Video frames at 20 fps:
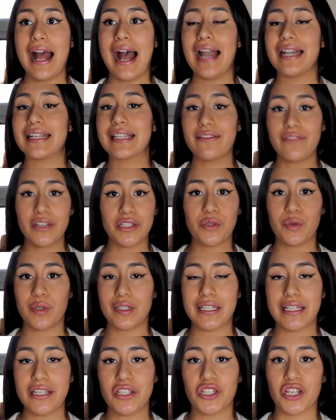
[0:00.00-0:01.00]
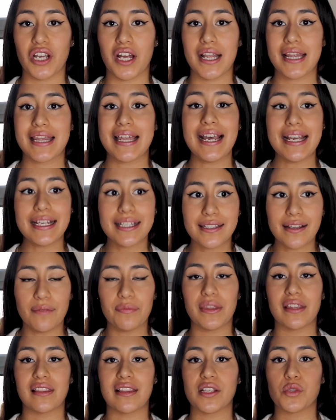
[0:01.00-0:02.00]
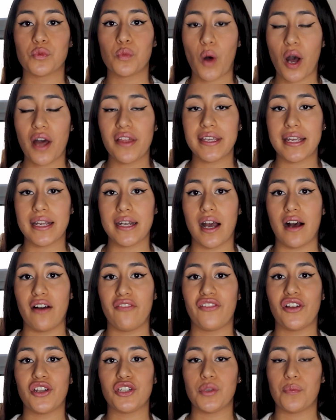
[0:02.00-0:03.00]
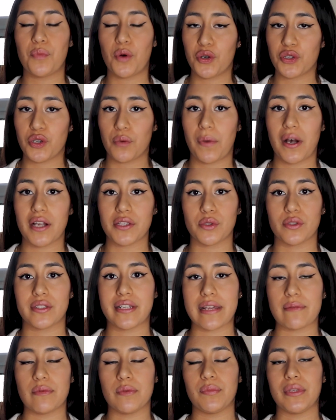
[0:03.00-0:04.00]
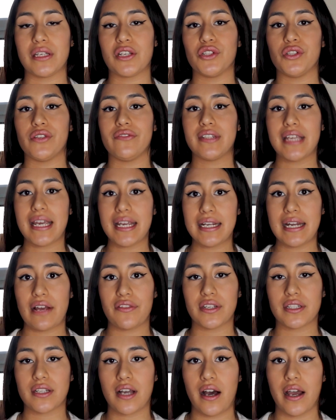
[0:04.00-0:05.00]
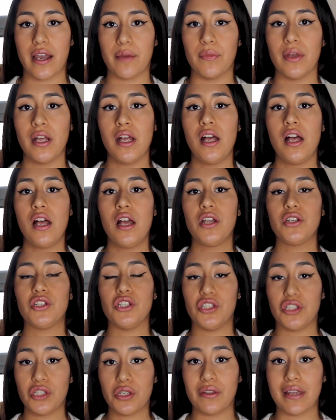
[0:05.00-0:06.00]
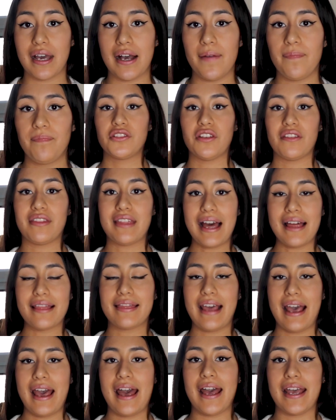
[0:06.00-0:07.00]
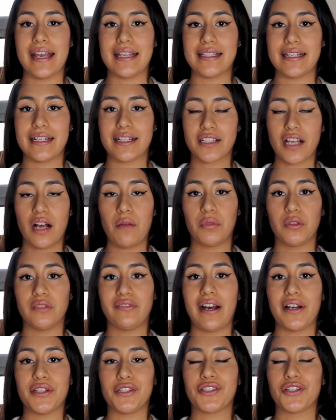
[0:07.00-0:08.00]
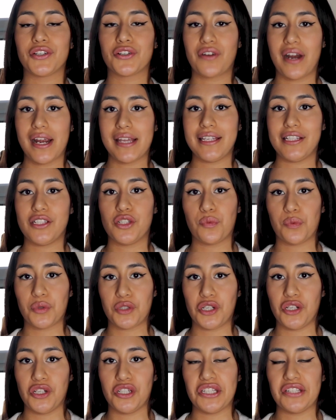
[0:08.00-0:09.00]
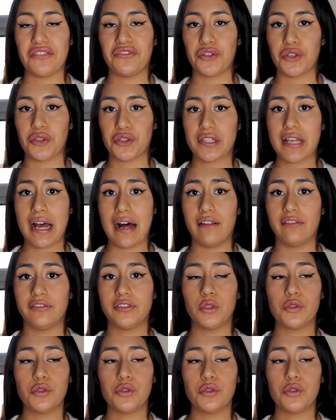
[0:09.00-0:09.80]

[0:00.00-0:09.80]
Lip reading: and give it to a teacher, that is something that's worthy enough to put on your personal statement, because you've taken out the time to do that. So that there is an example of how you can create these opportunities for yourself.